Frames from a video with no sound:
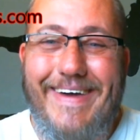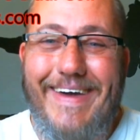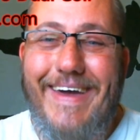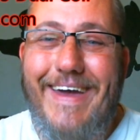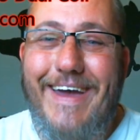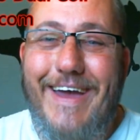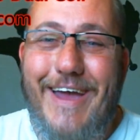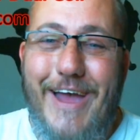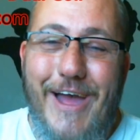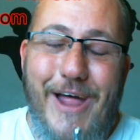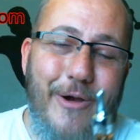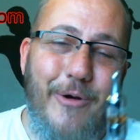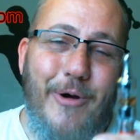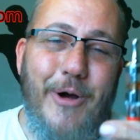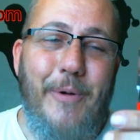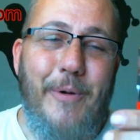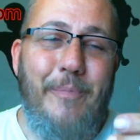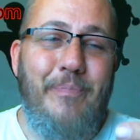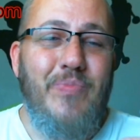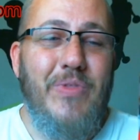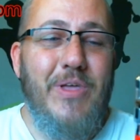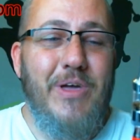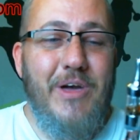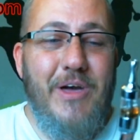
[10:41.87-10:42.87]
Anyway,
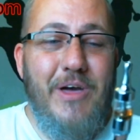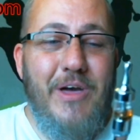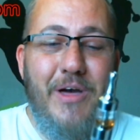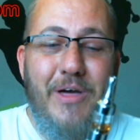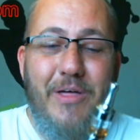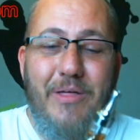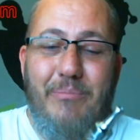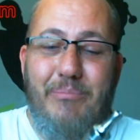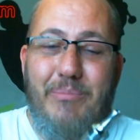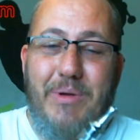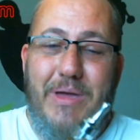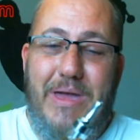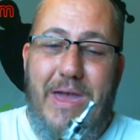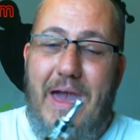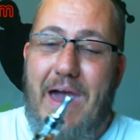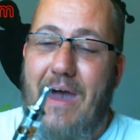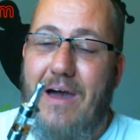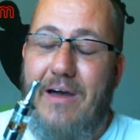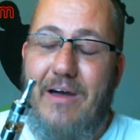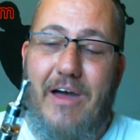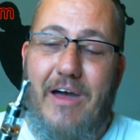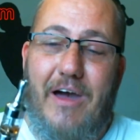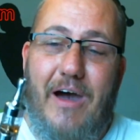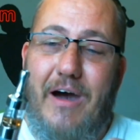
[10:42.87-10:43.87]
but yeah,
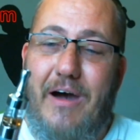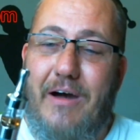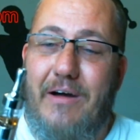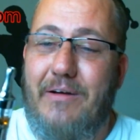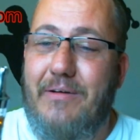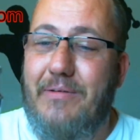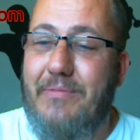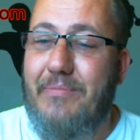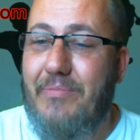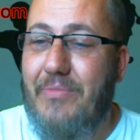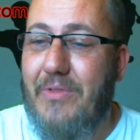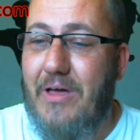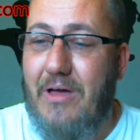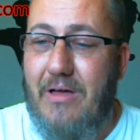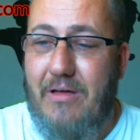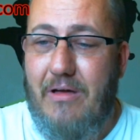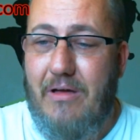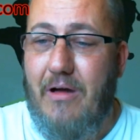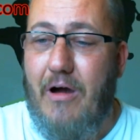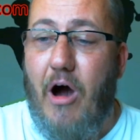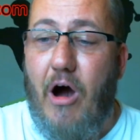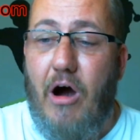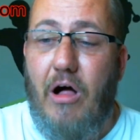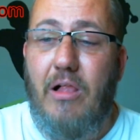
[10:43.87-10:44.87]

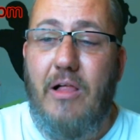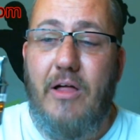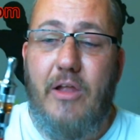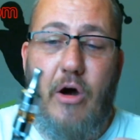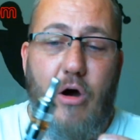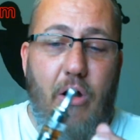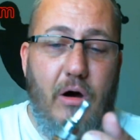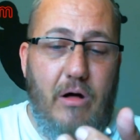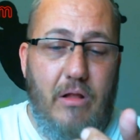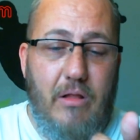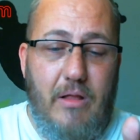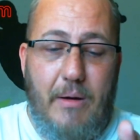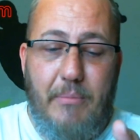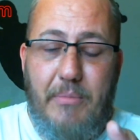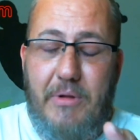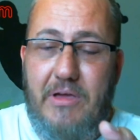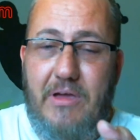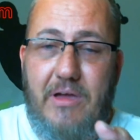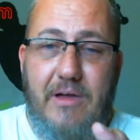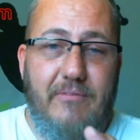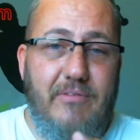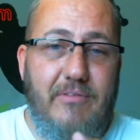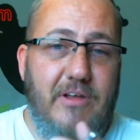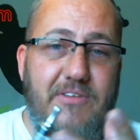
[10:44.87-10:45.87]
all in all, I'm going to
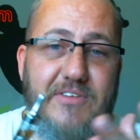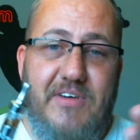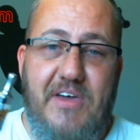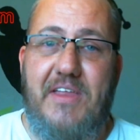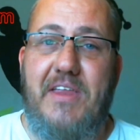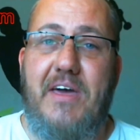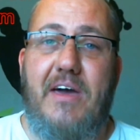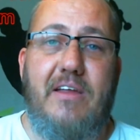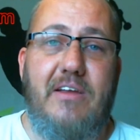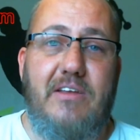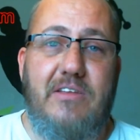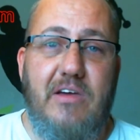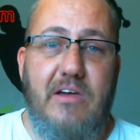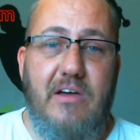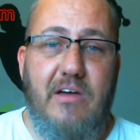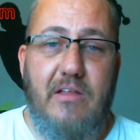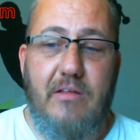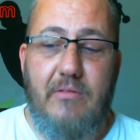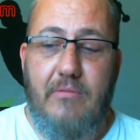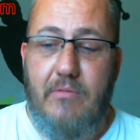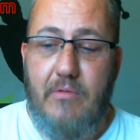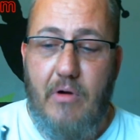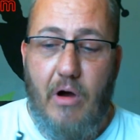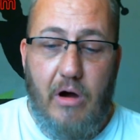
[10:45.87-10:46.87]
give it a 10 out of
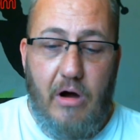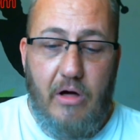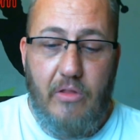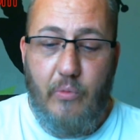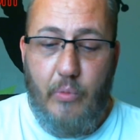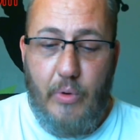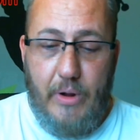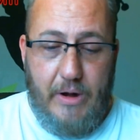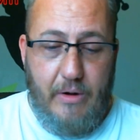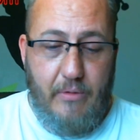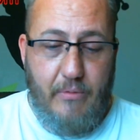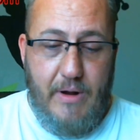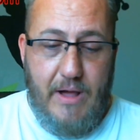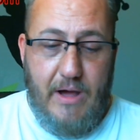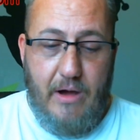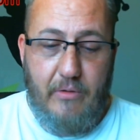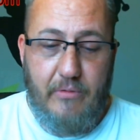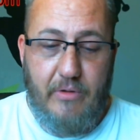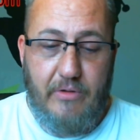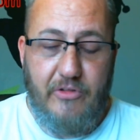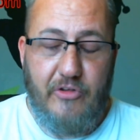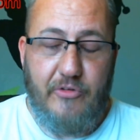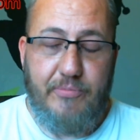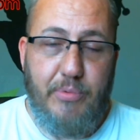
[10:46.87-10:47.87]
10 all the way around
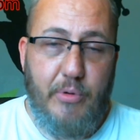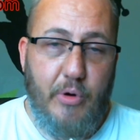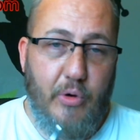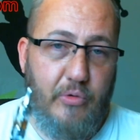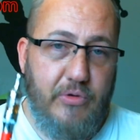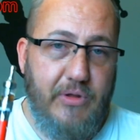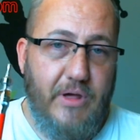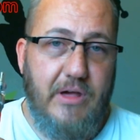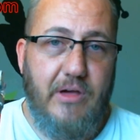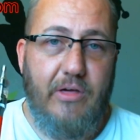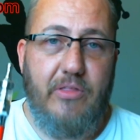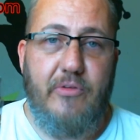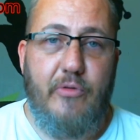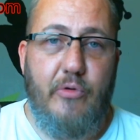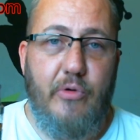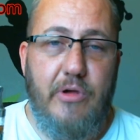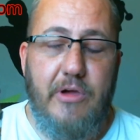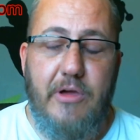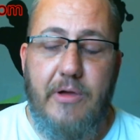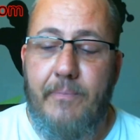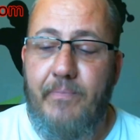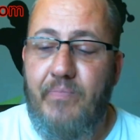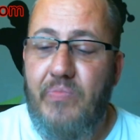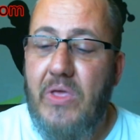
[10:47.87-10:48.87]
on this Pro Tank
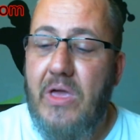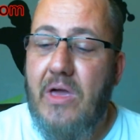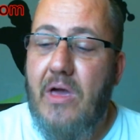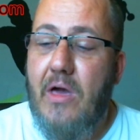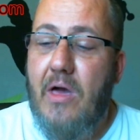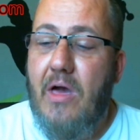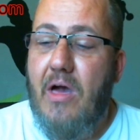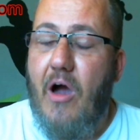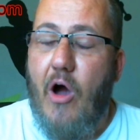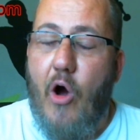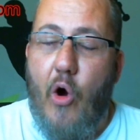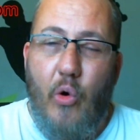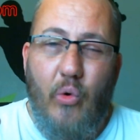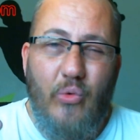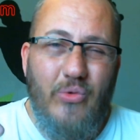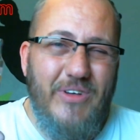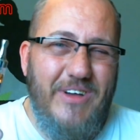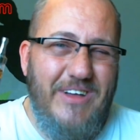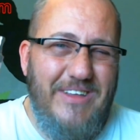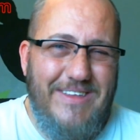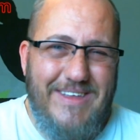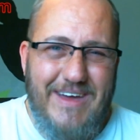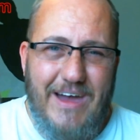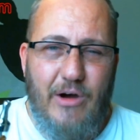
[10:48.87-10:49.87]
3. Only
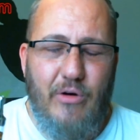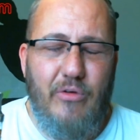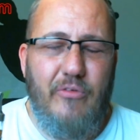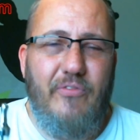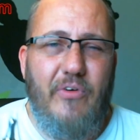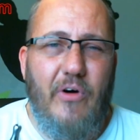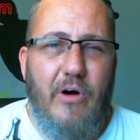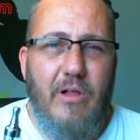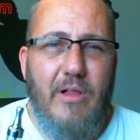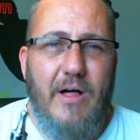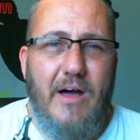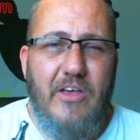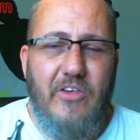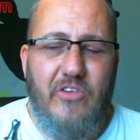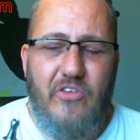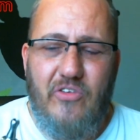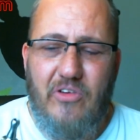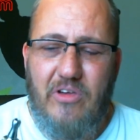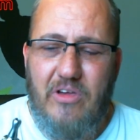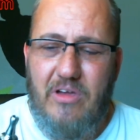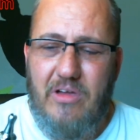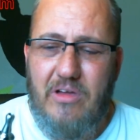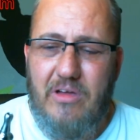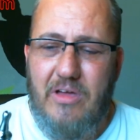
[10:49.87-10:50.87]
downfall I
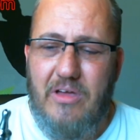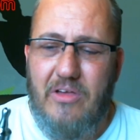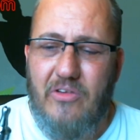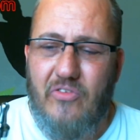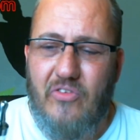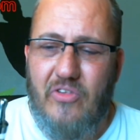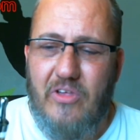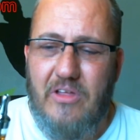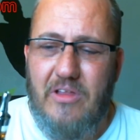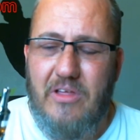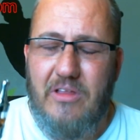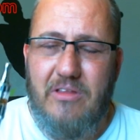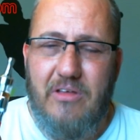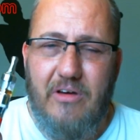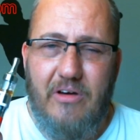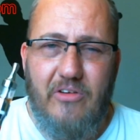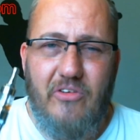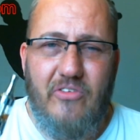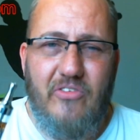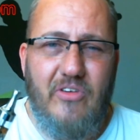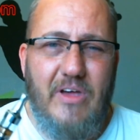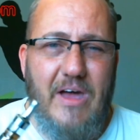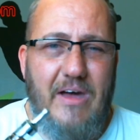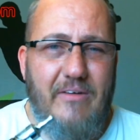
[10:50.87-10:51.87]
see is that it
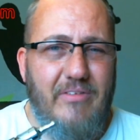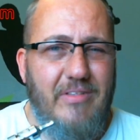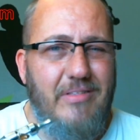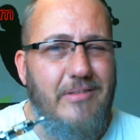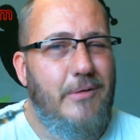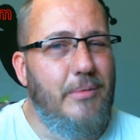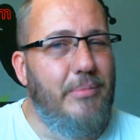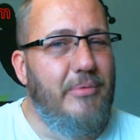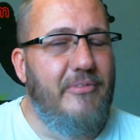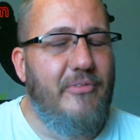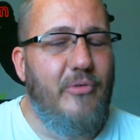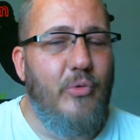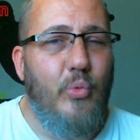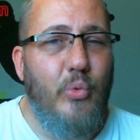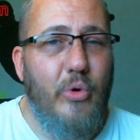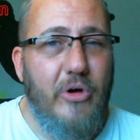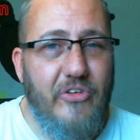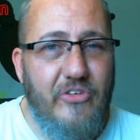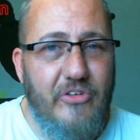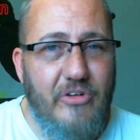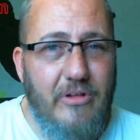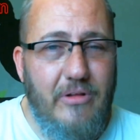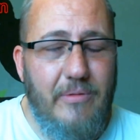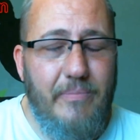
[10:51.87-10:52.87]
does have a little bit of a
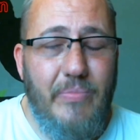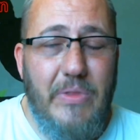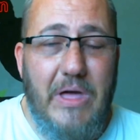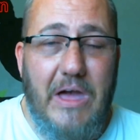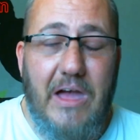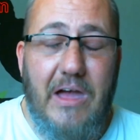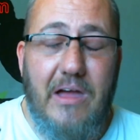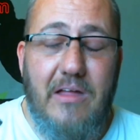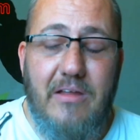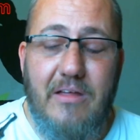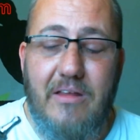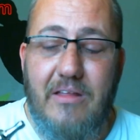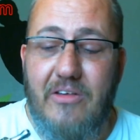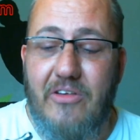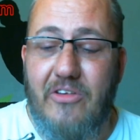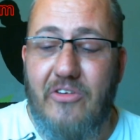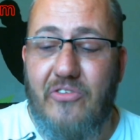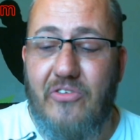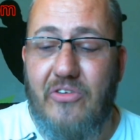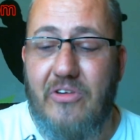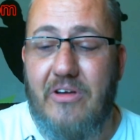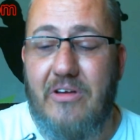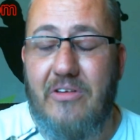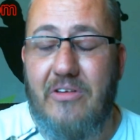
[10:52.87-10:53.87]
whistle, and
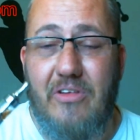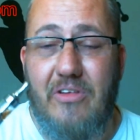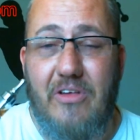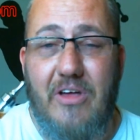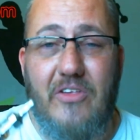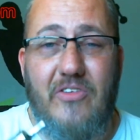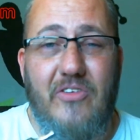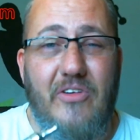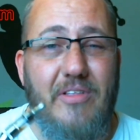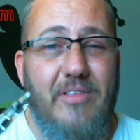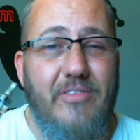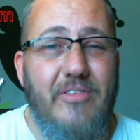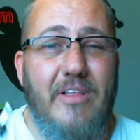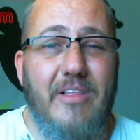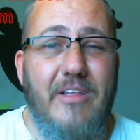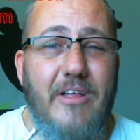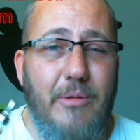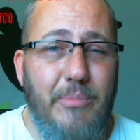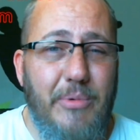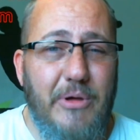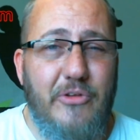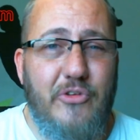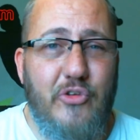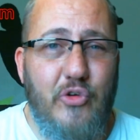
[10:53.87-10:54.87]
it's a little
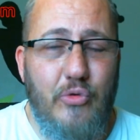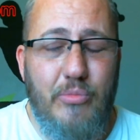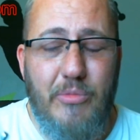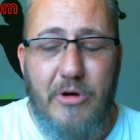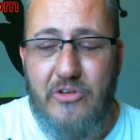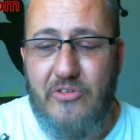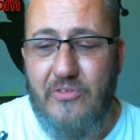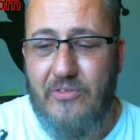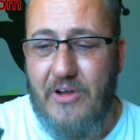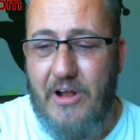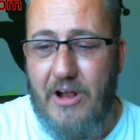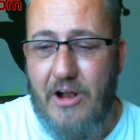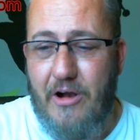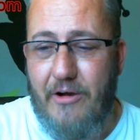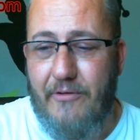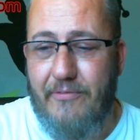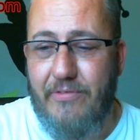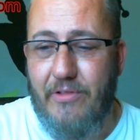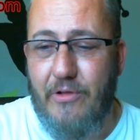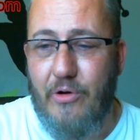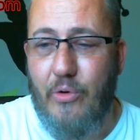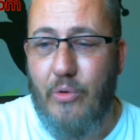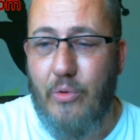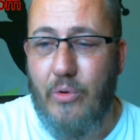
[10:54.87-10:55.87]
bit too much of an
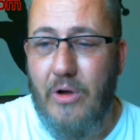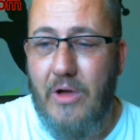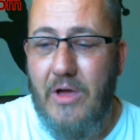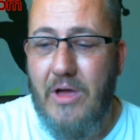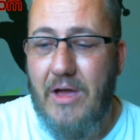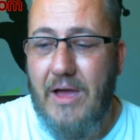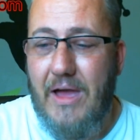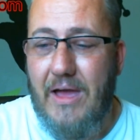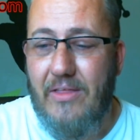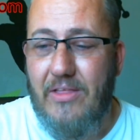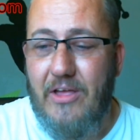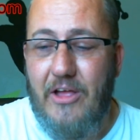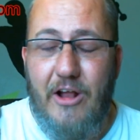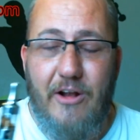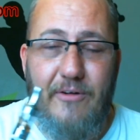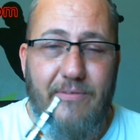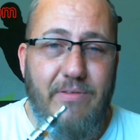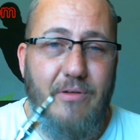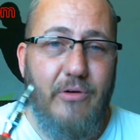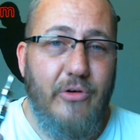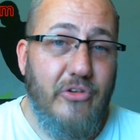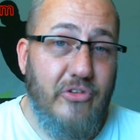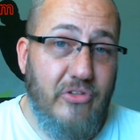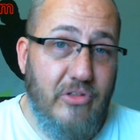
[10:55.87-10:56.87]
airflow, and the
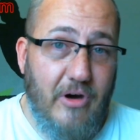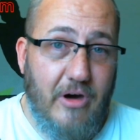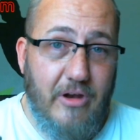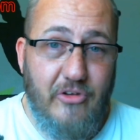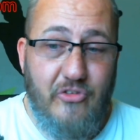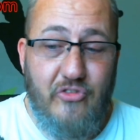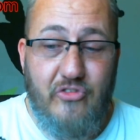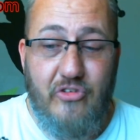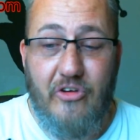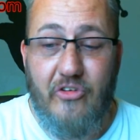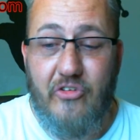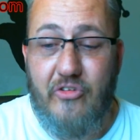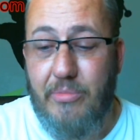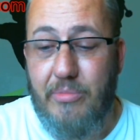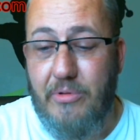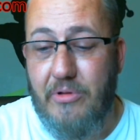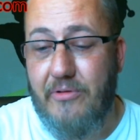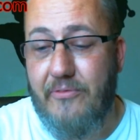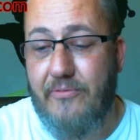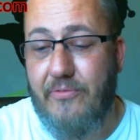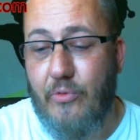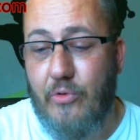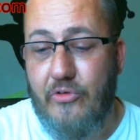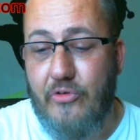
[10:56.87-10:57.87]
airflow is not adjustable,
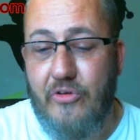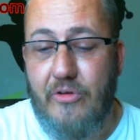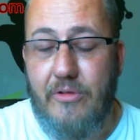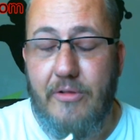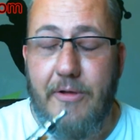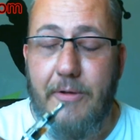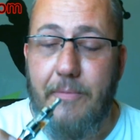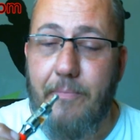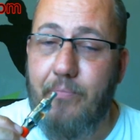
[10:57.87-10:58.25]
unfortunately.